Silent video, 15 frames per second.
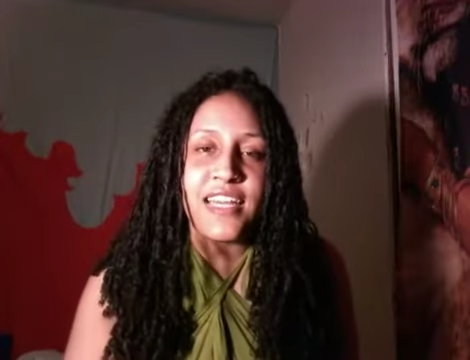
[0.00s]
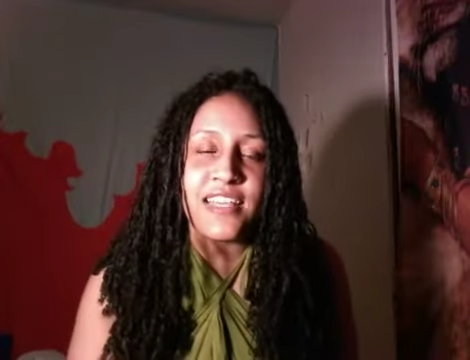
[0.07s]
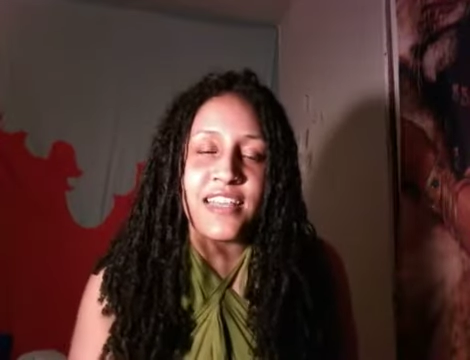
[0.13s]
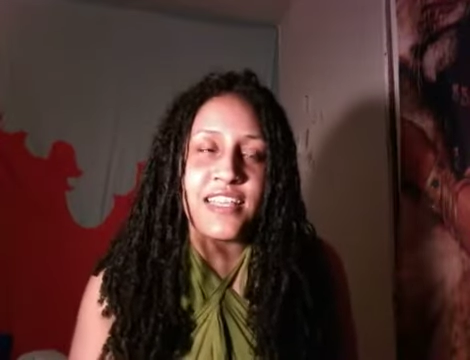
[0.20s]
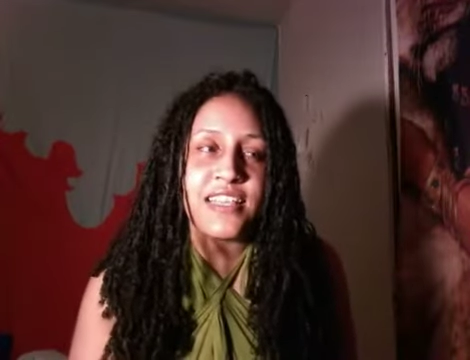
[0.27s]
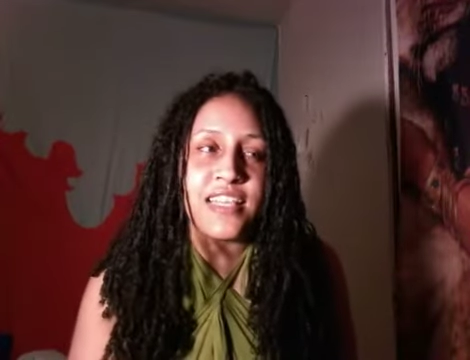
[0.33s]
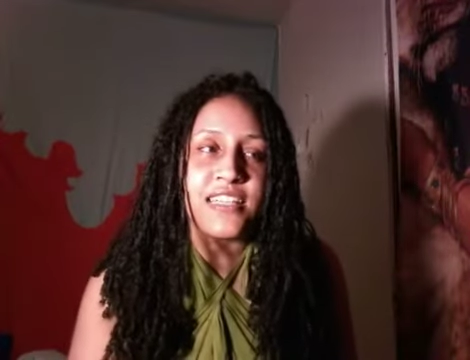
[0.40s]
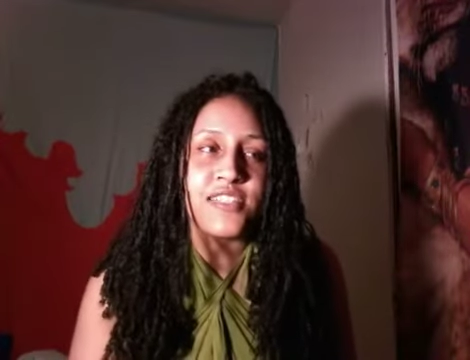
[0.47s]
I
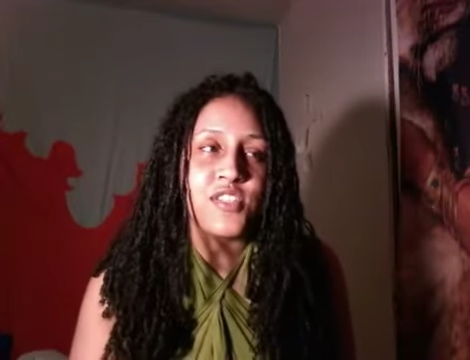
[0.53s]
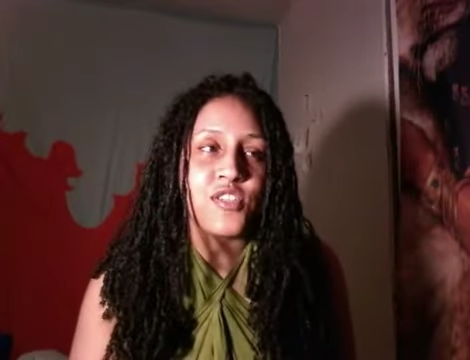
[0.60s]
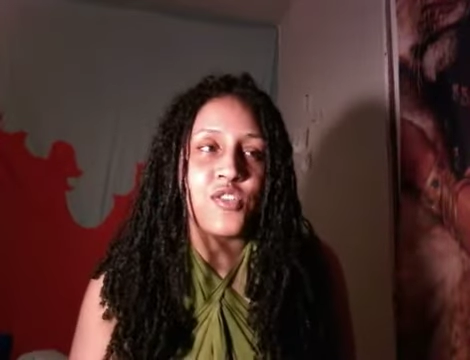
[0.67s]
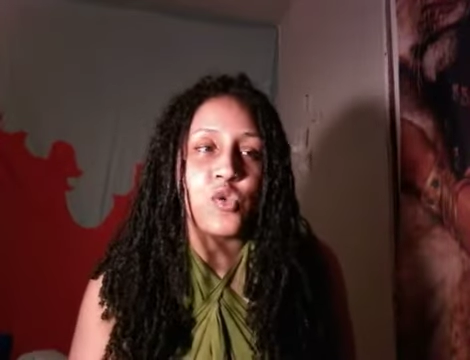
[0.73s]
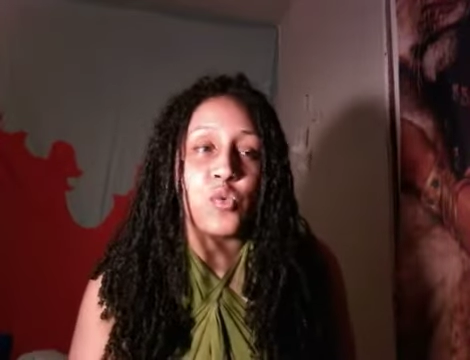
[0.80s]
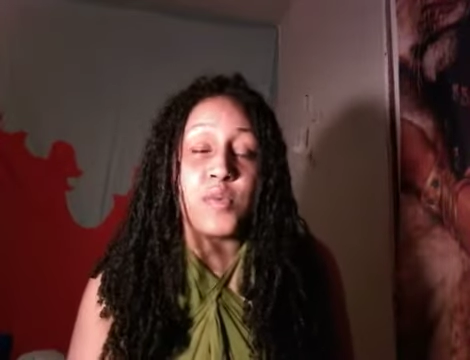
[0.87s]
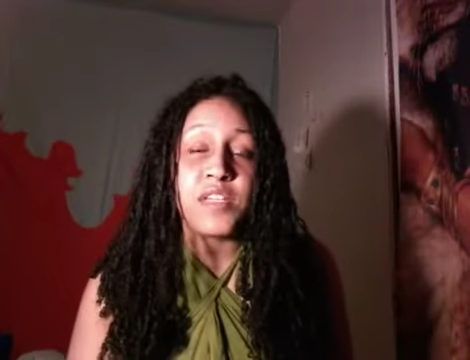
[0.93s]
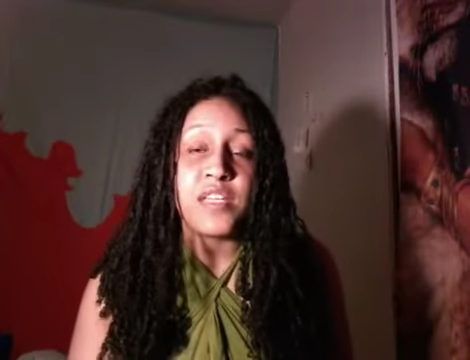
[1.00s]
think that took
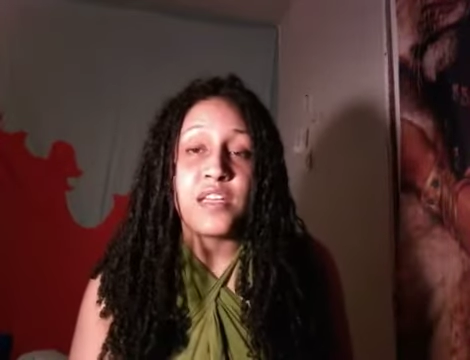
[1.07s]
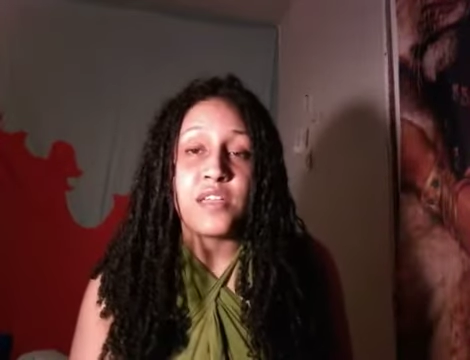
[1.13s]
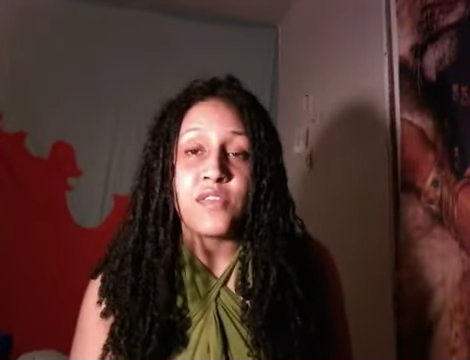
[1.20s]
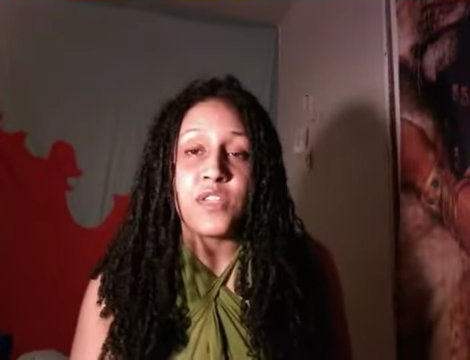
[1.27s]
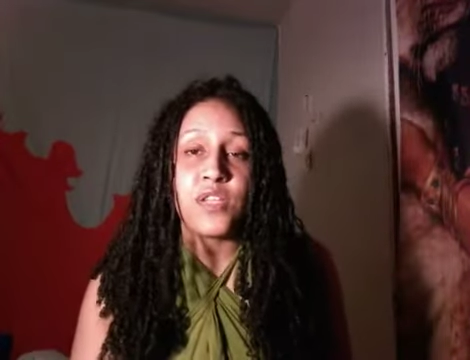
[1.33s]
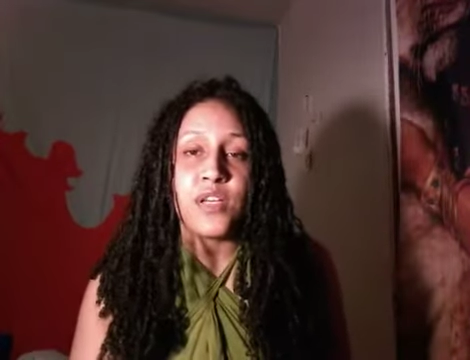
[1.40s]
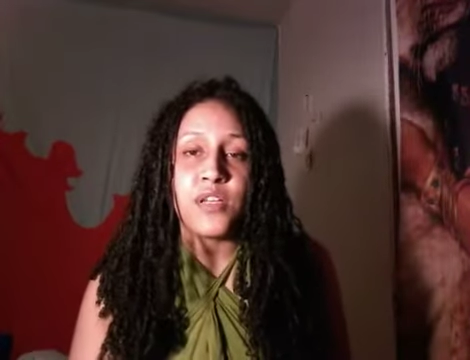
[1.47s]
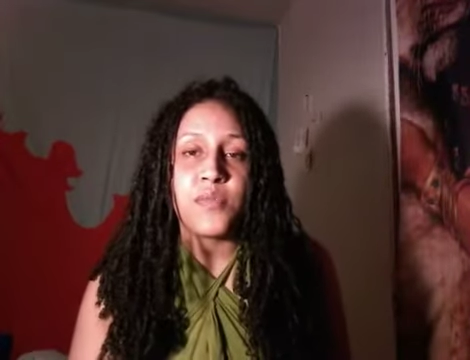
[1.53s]
the wind out of
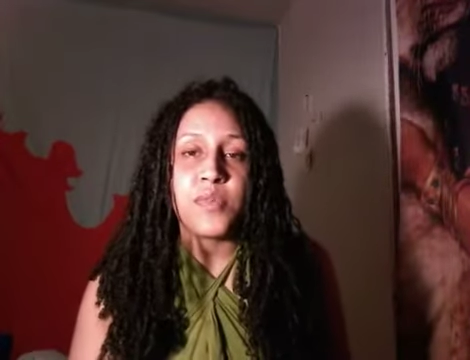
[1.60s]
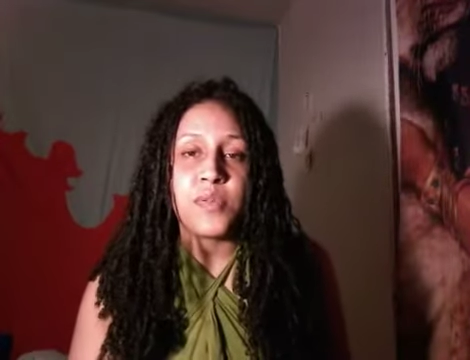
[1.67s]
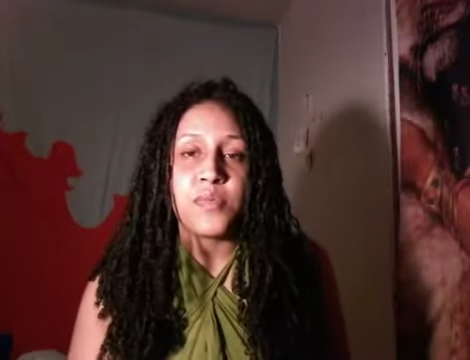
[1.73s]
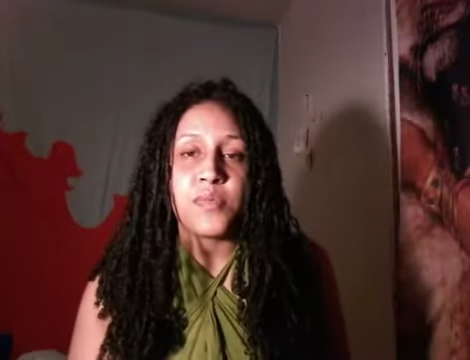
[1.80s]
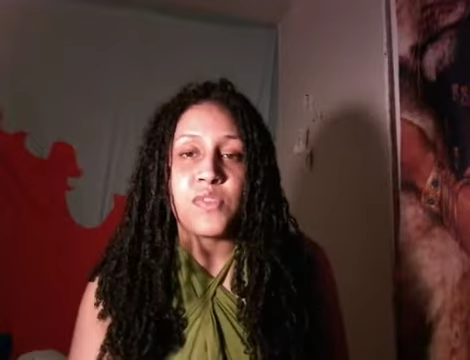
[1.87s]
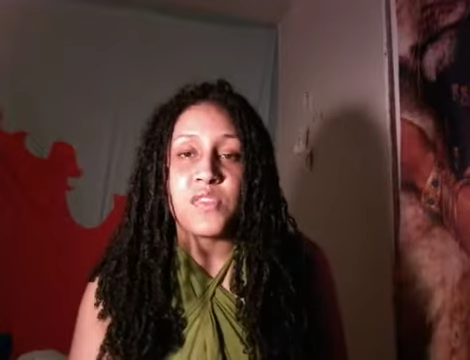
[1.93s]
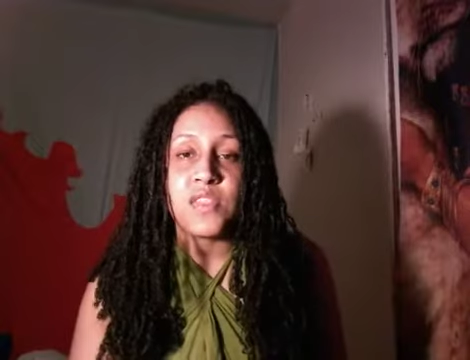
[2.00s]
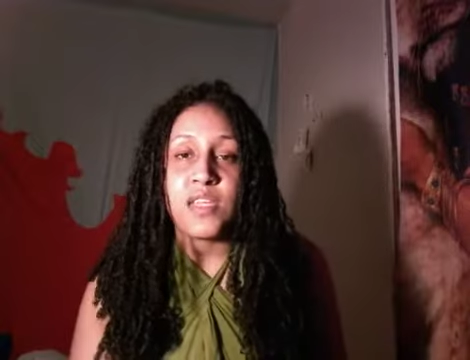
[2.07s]
a lot of people's